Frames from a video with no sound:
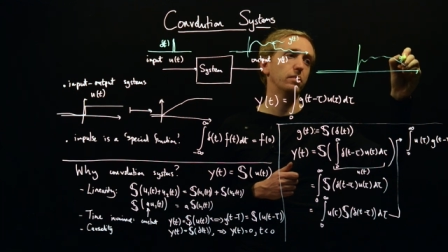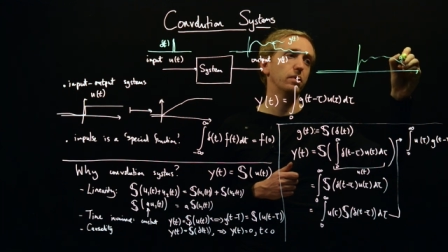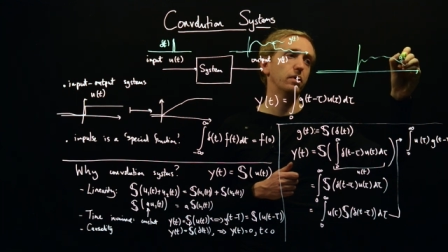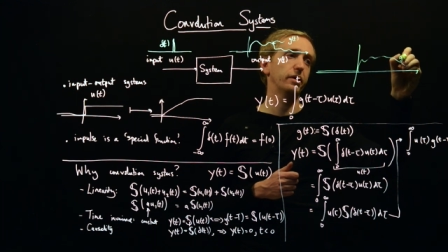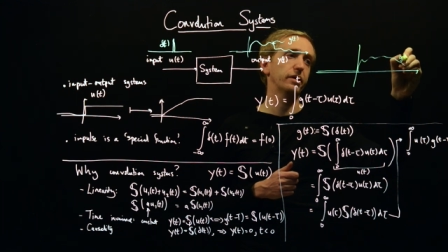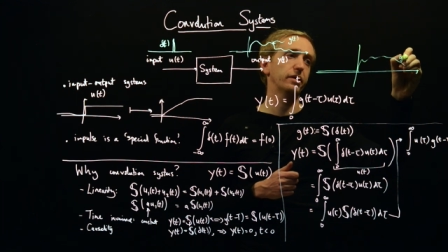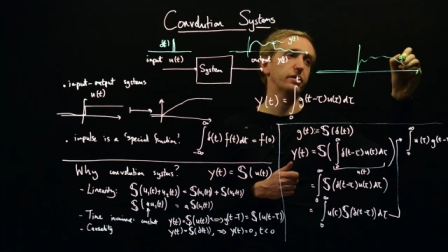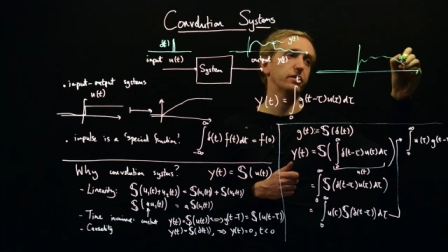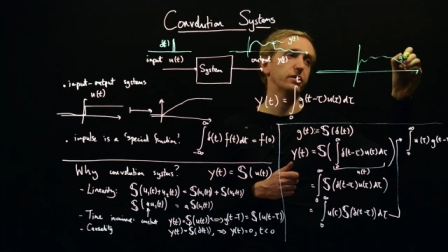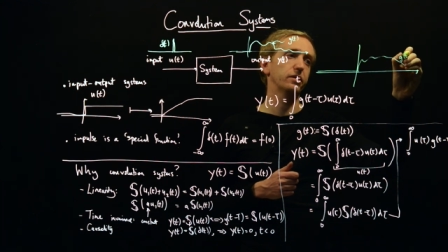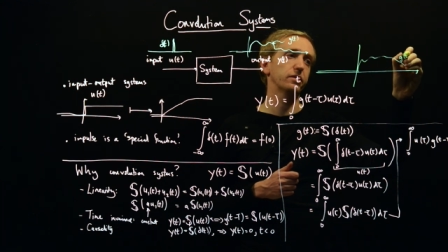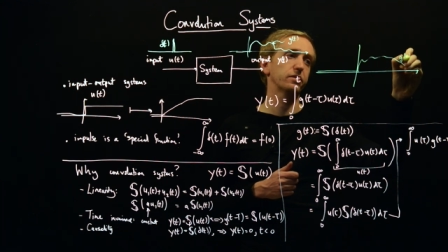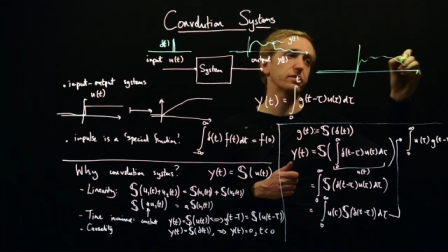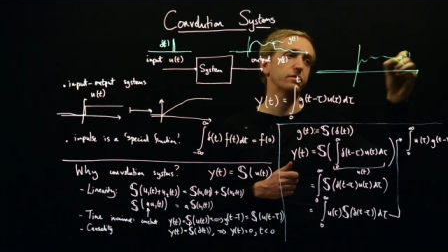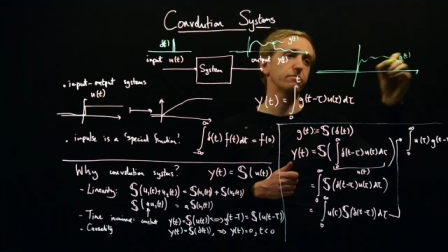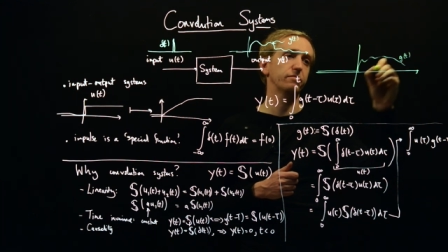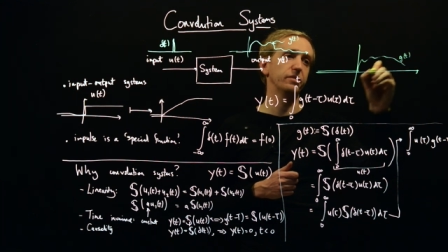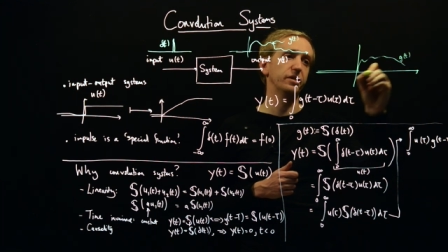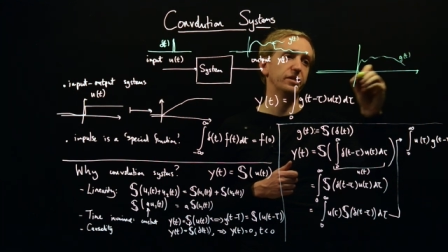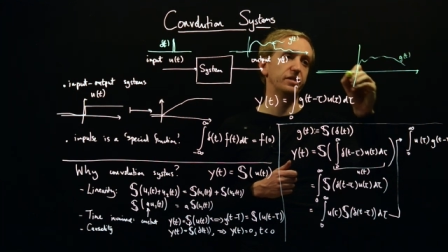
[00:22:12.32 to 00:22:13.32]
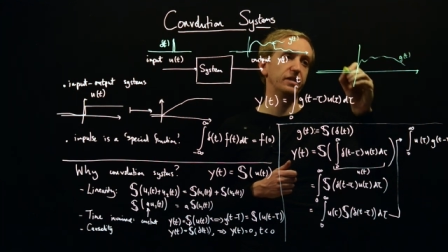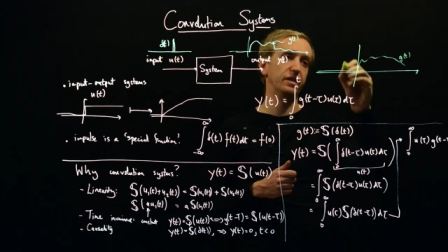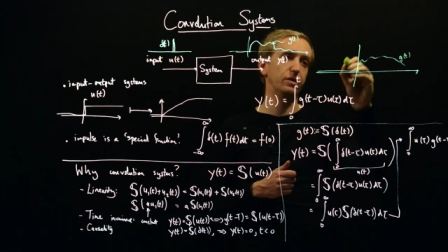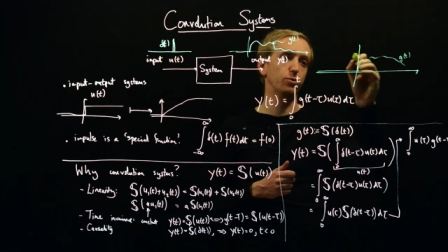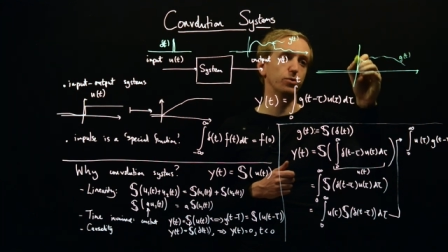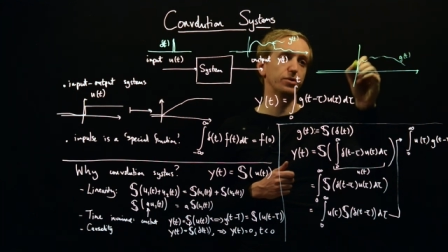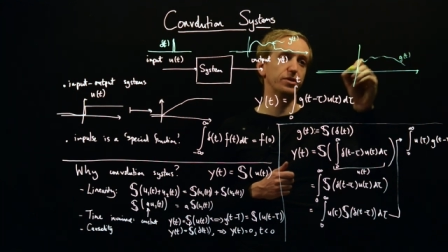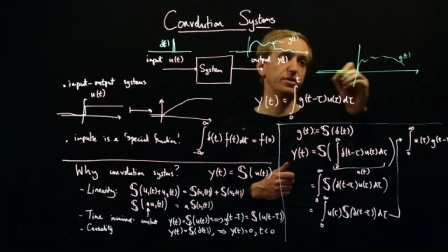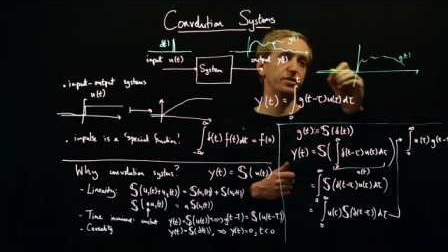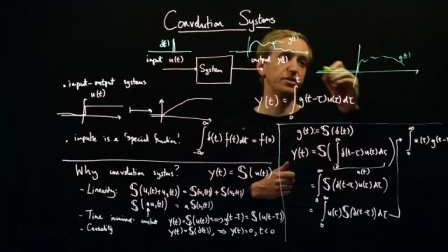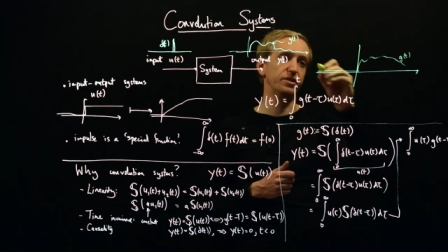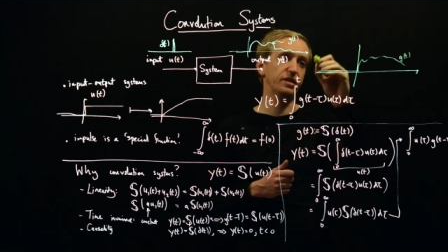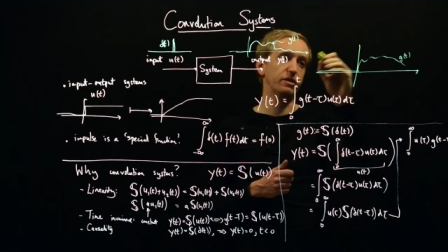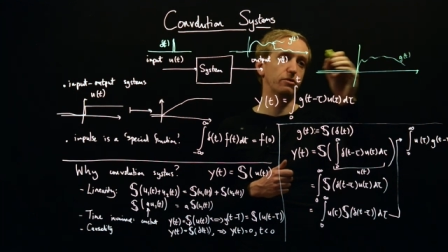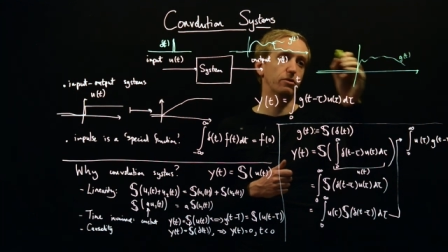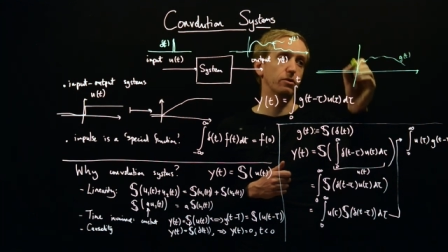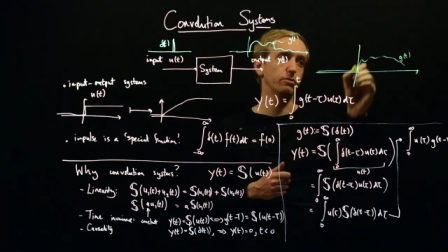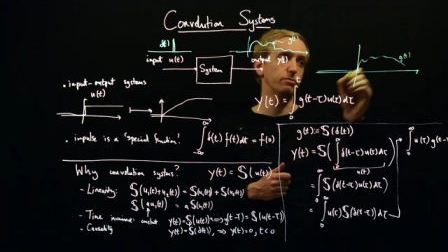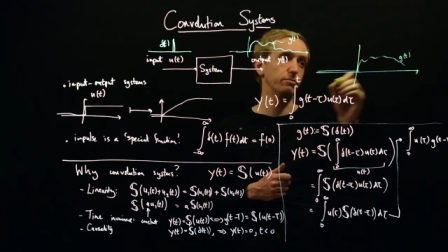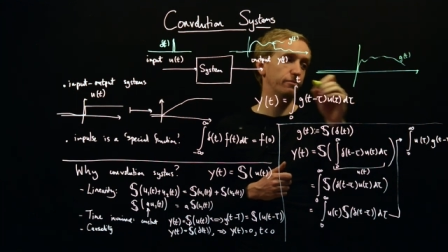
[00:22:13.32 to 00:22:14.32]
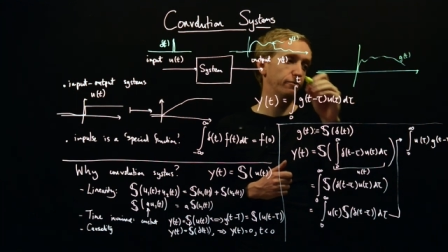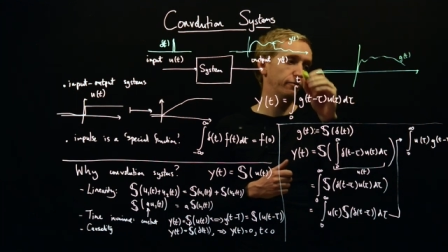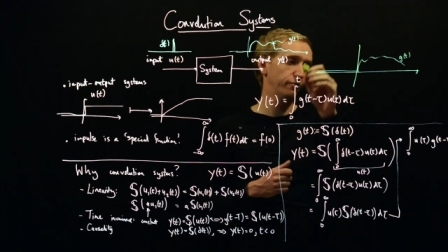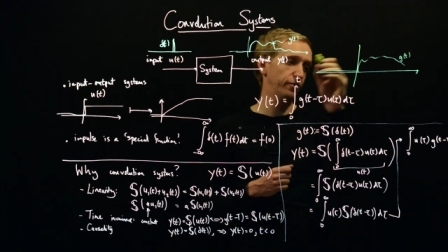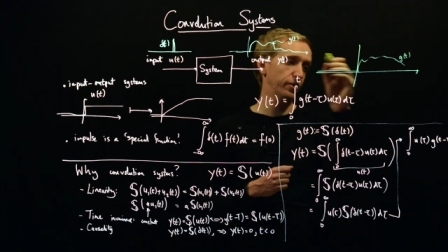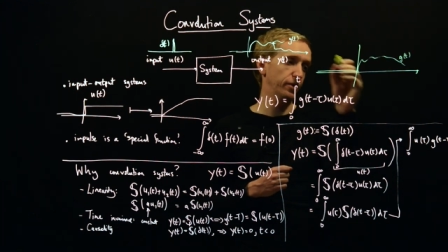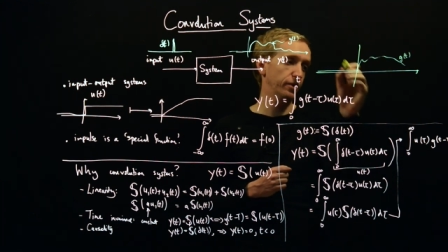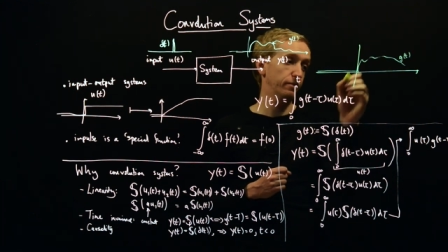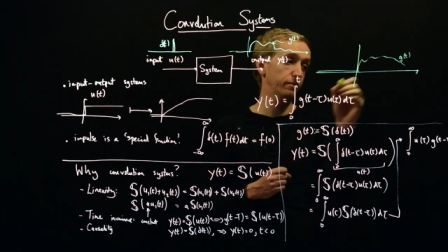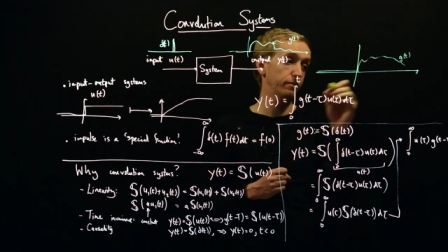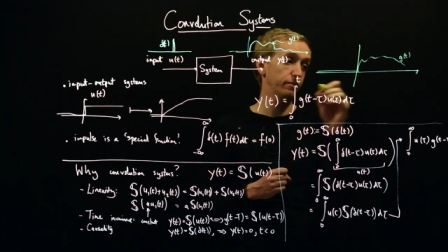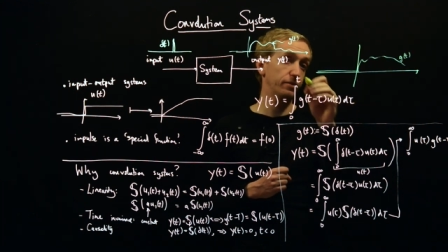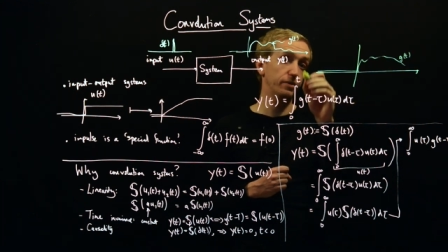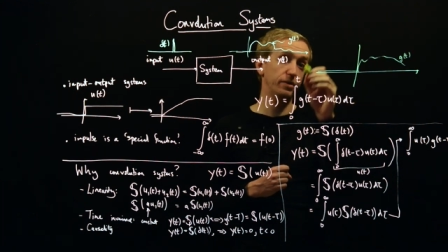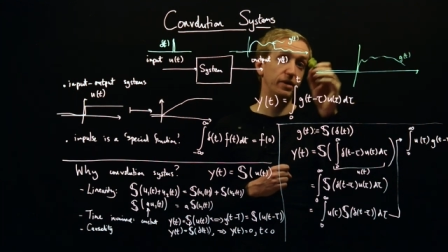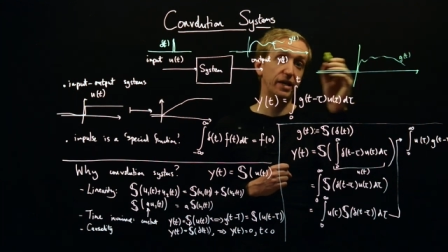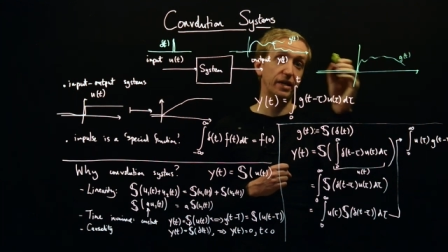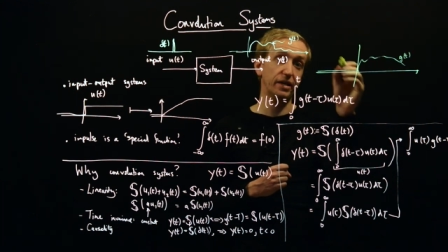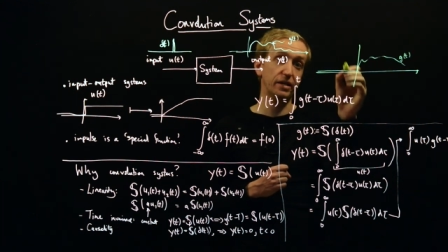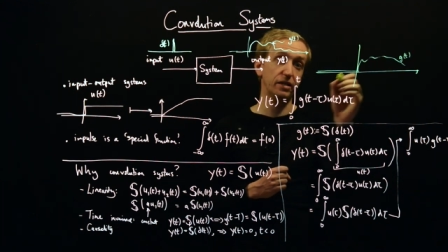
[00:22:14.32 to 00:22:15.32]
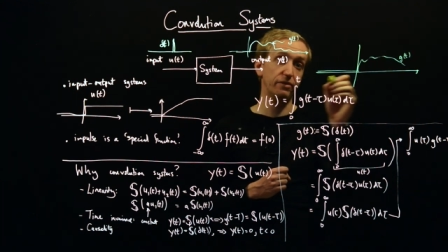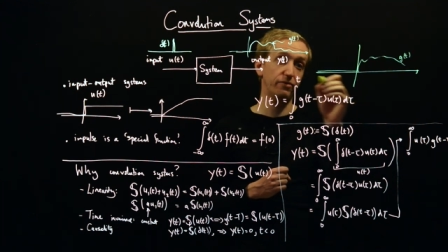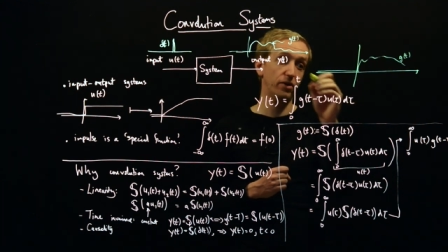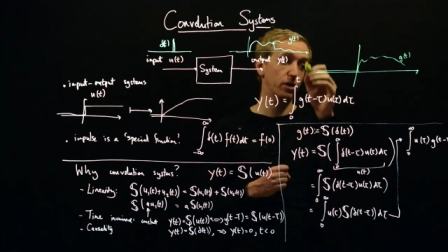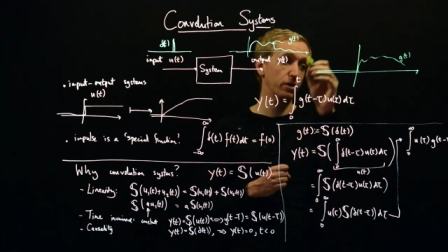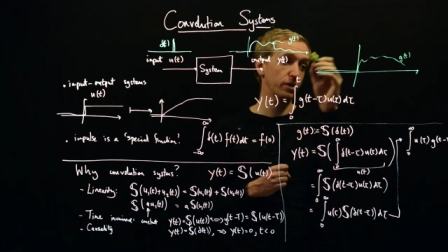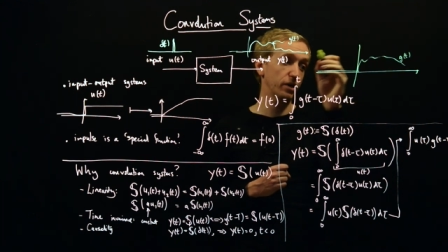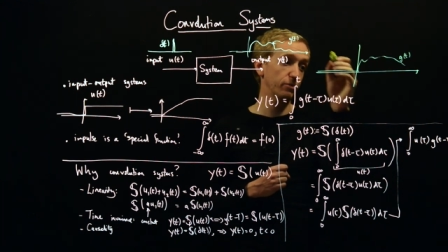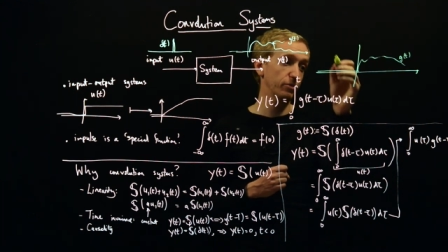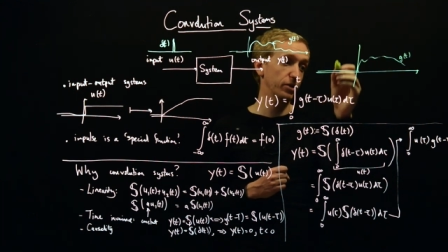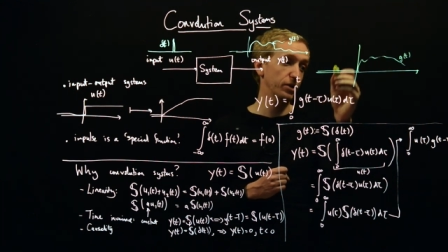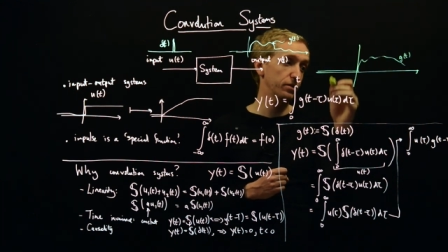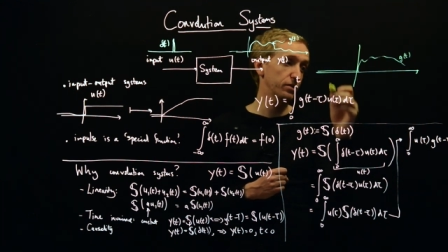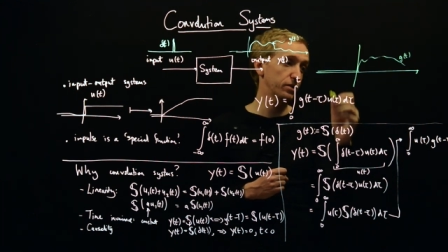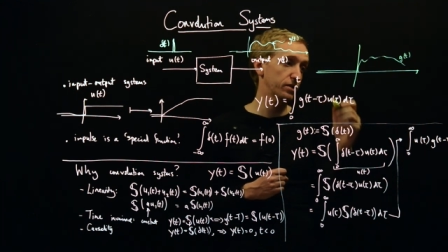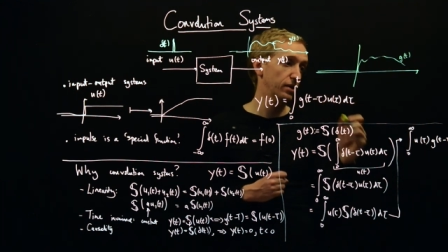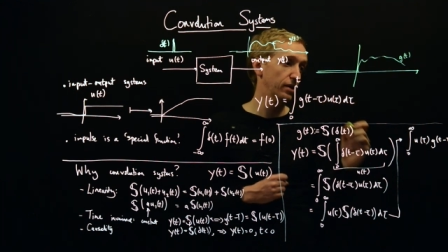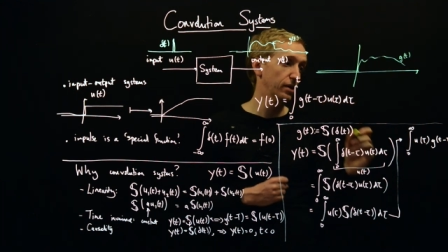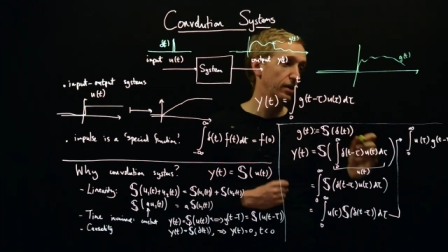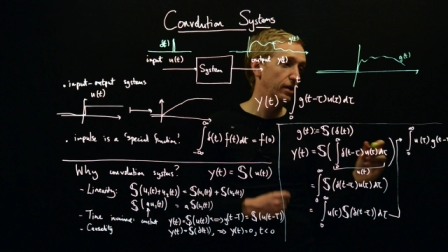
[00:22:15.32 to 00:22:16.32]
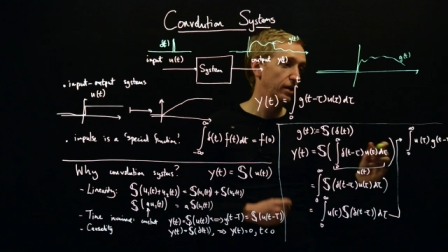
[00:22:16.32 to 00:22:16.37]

like this. It's equal to zero for negative arguments.